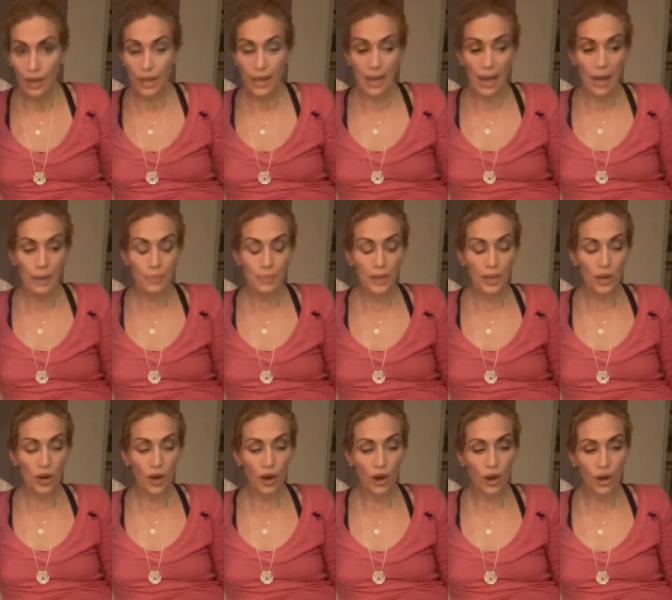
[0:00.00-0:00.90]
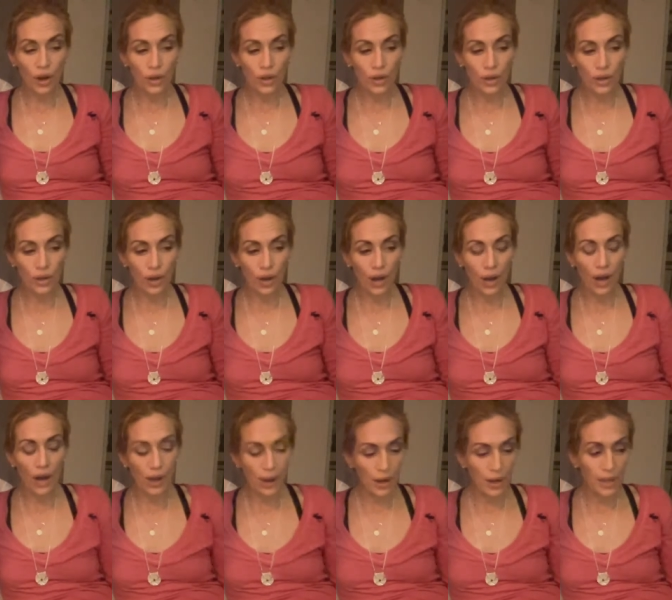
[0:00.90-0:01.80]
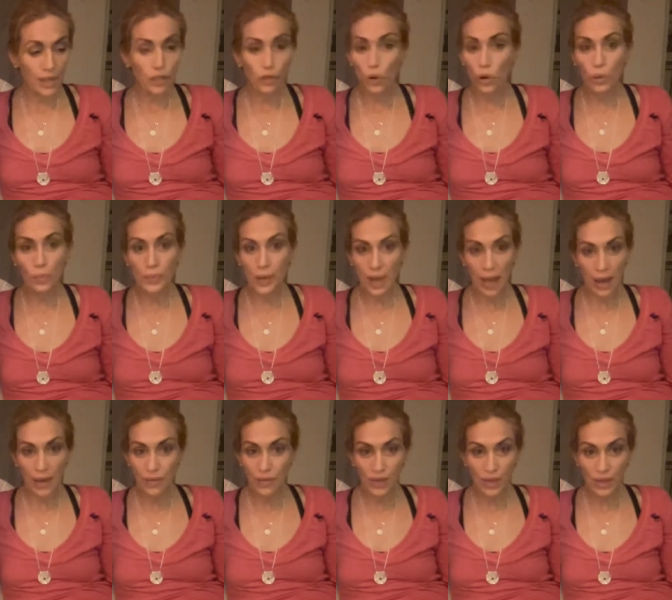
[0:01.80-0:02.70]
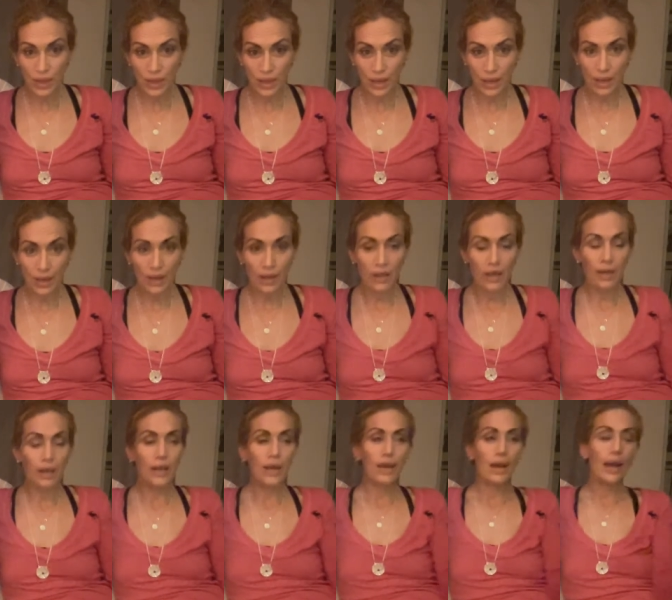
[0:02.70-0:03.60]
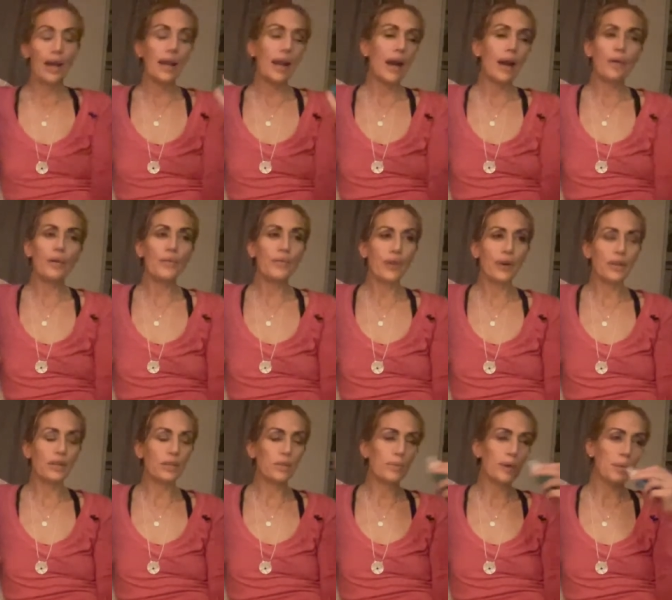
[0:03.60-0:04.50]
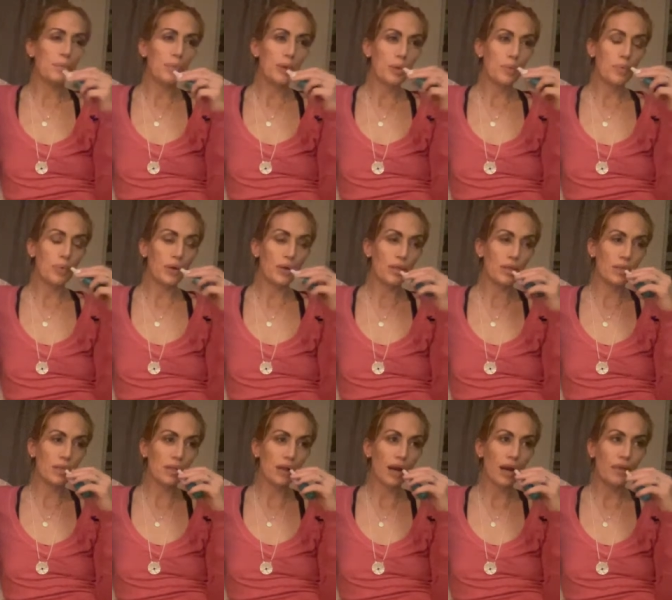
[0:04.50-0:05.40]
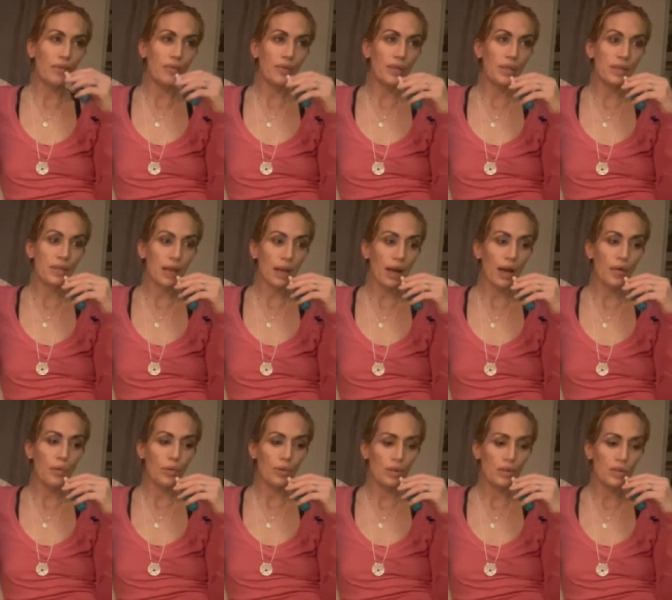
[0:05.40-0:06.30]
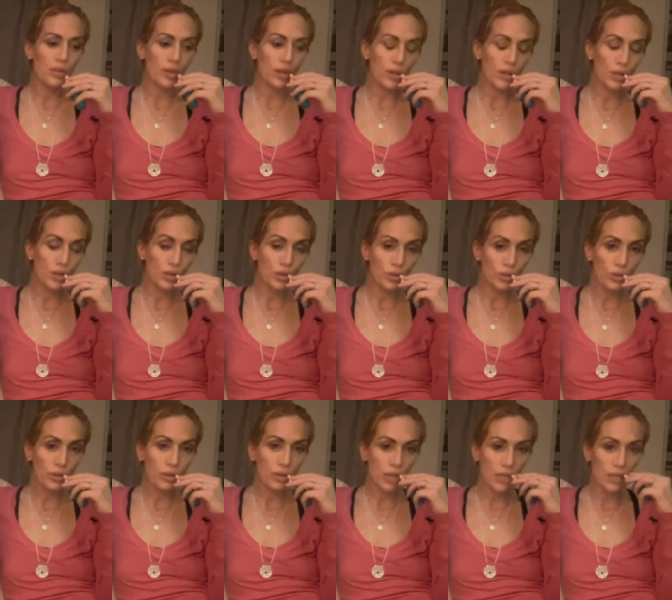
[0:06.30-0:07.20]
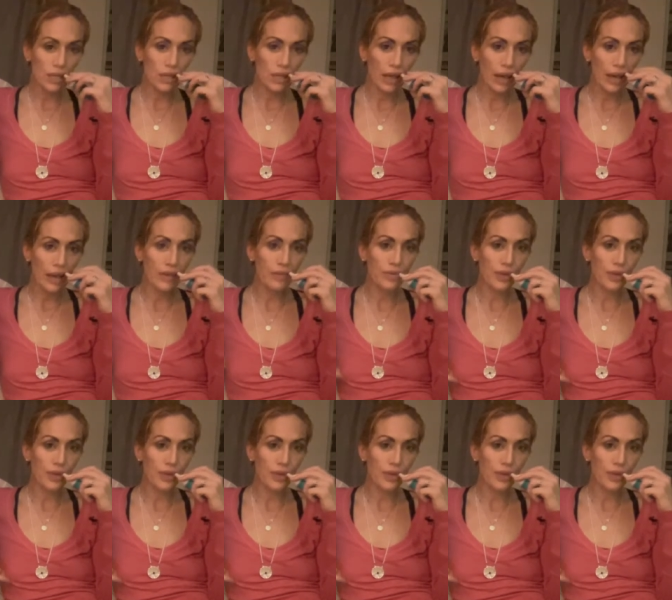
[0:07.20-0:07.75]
He had me call he told me everything and how he felt about people and stuff, and he's like, I want to start a new clean life.